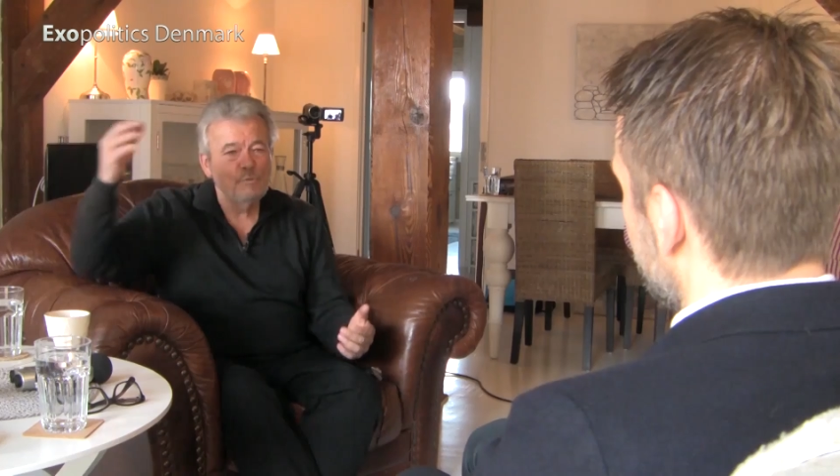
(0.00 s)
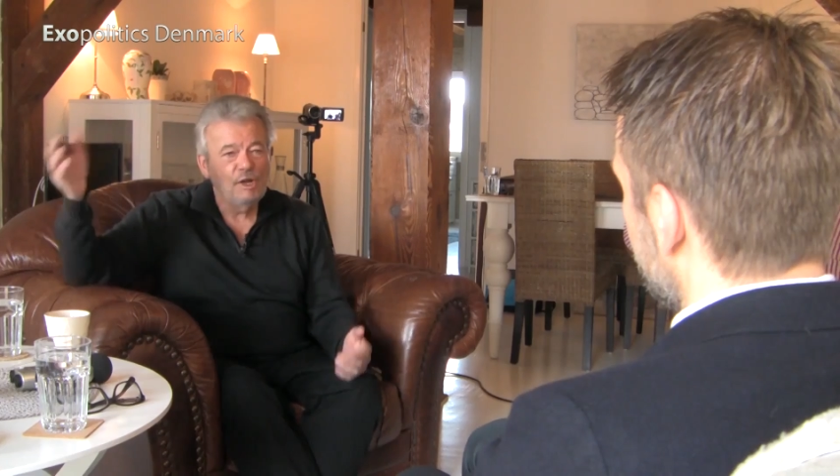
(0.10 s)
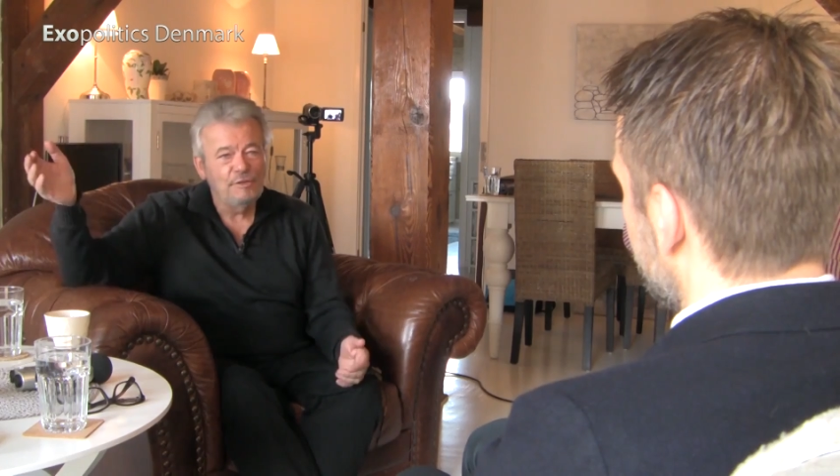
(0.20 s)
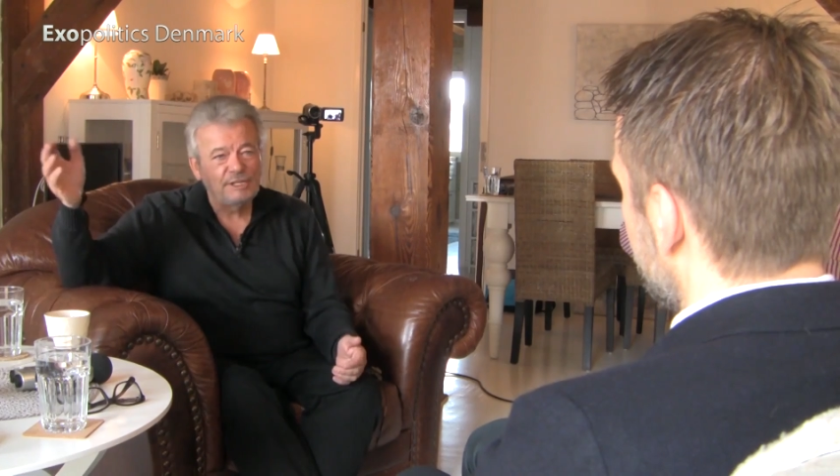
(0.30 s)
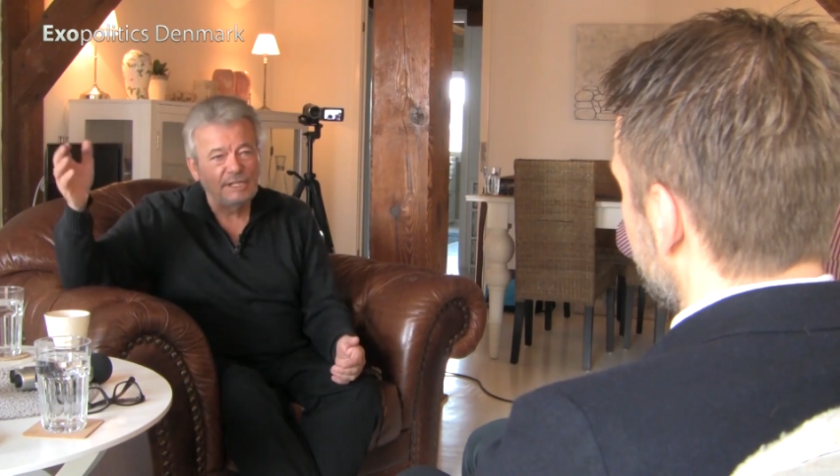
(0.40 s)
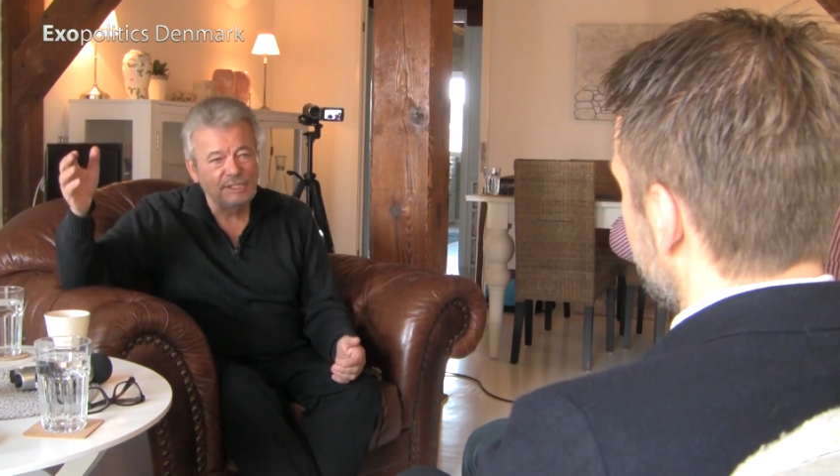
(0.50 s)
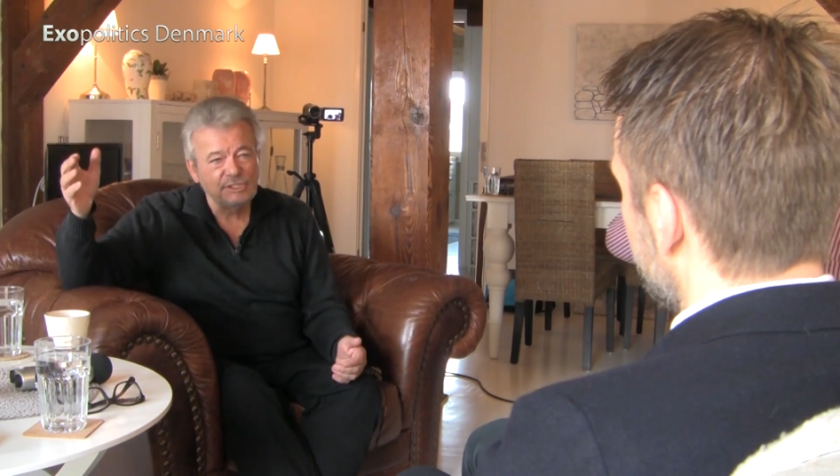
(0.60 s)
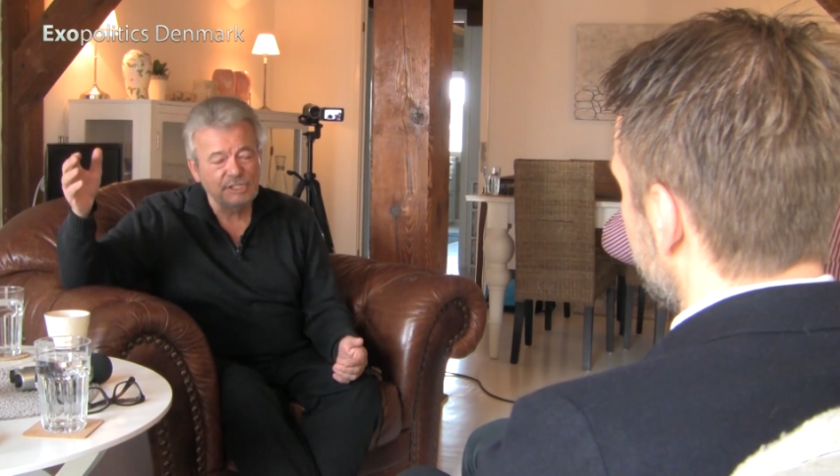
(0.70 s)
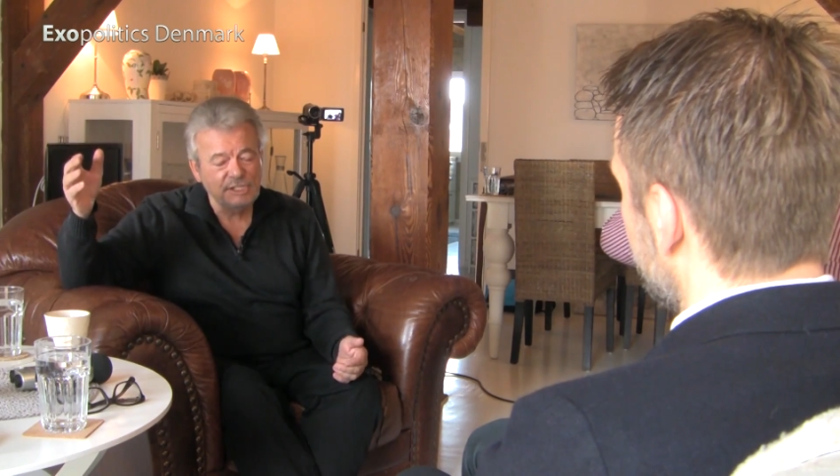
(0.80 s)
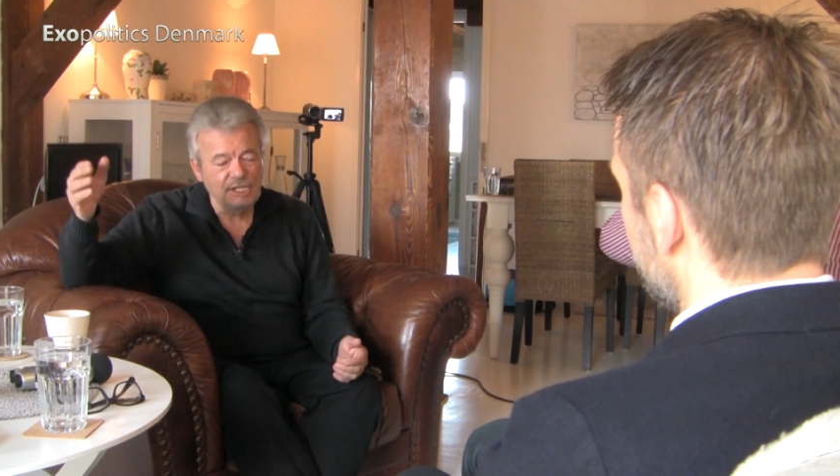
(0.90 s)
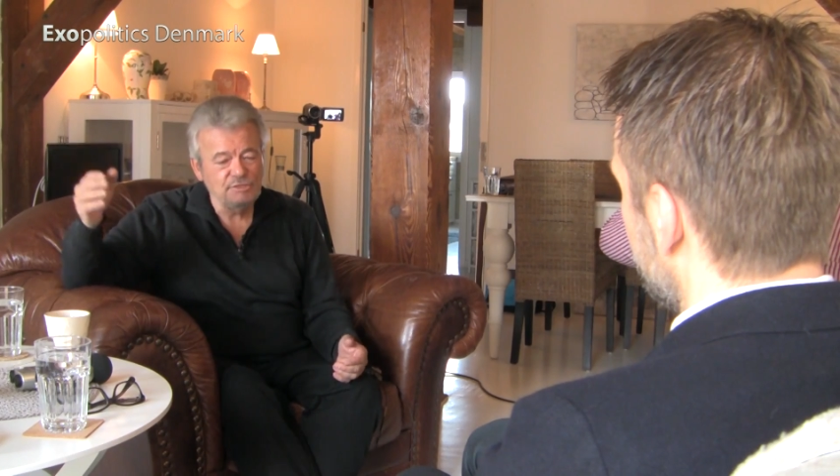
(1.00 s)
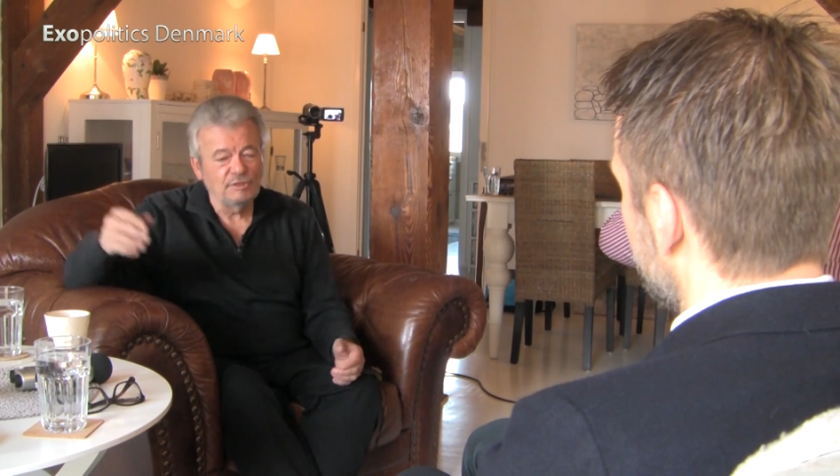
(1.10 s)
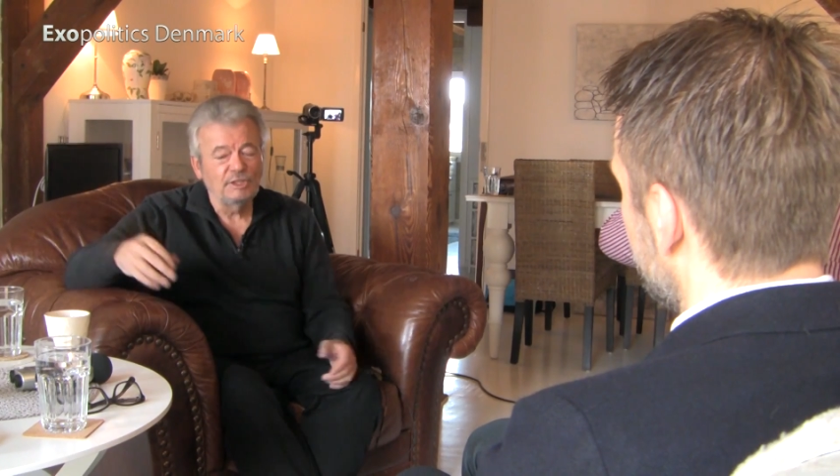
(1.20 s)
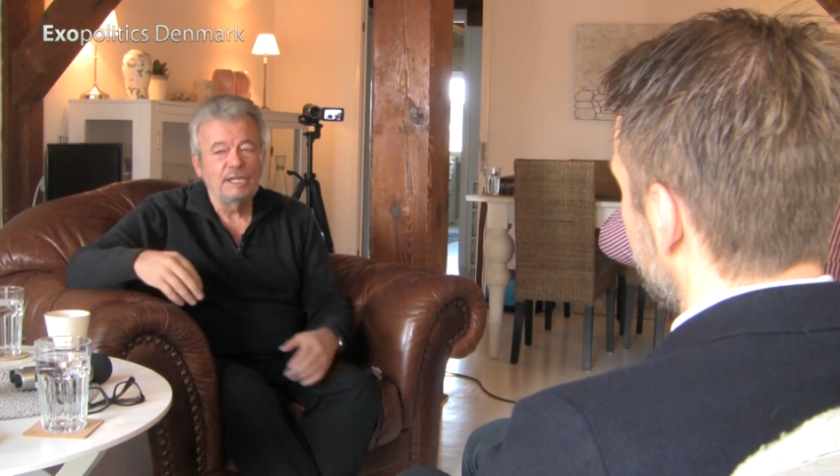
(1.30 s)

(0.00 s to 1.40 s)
wealthy and successful,